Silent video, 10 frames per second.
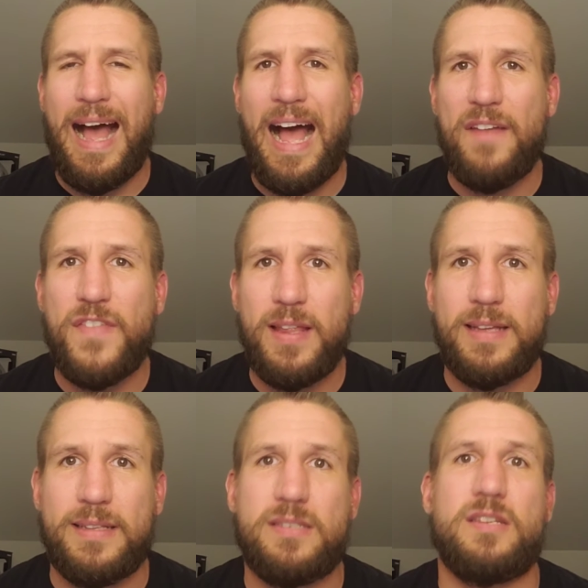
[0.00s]
I feel like
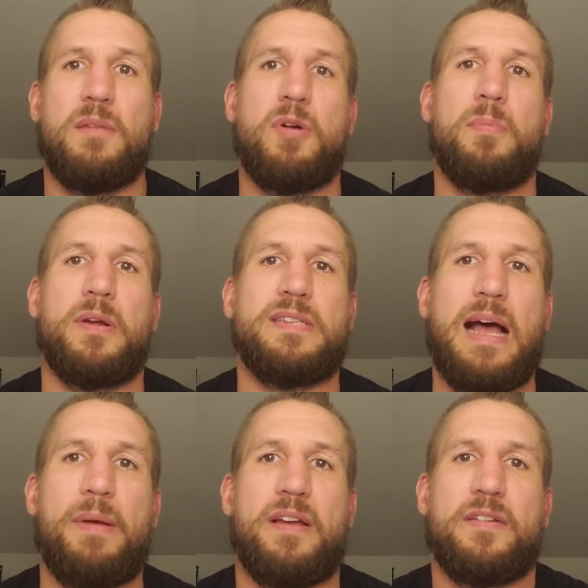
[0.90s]
this is an appropriate
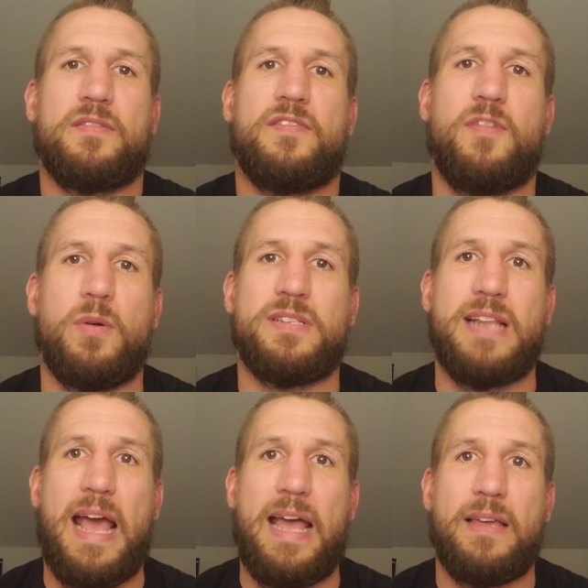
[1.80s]
topic for
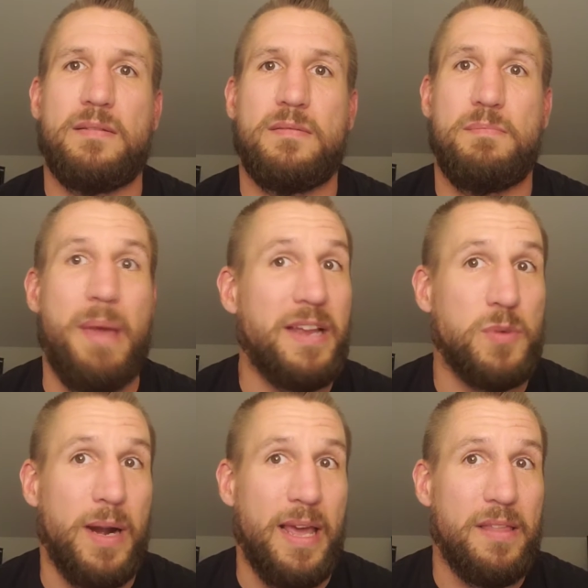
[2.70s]
today, May
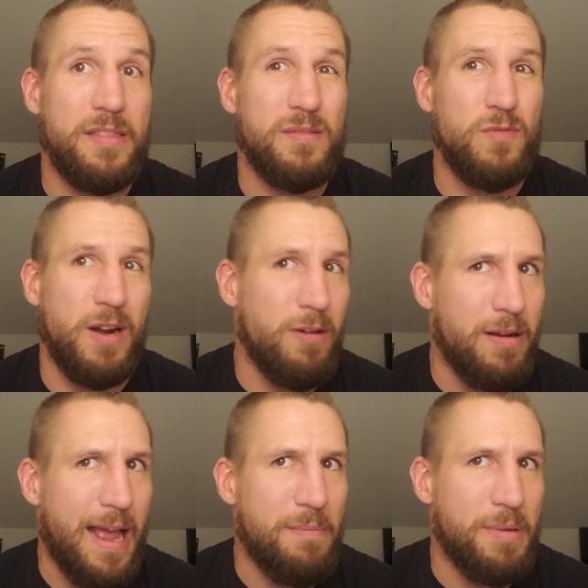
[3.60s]
20th, right around
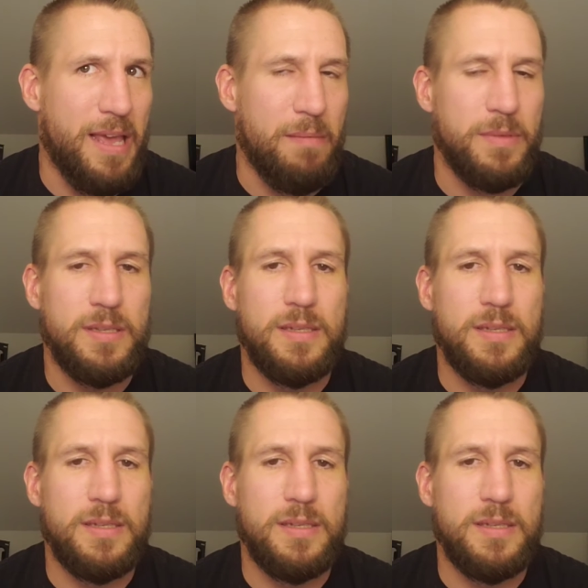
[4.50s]
9 p.m.,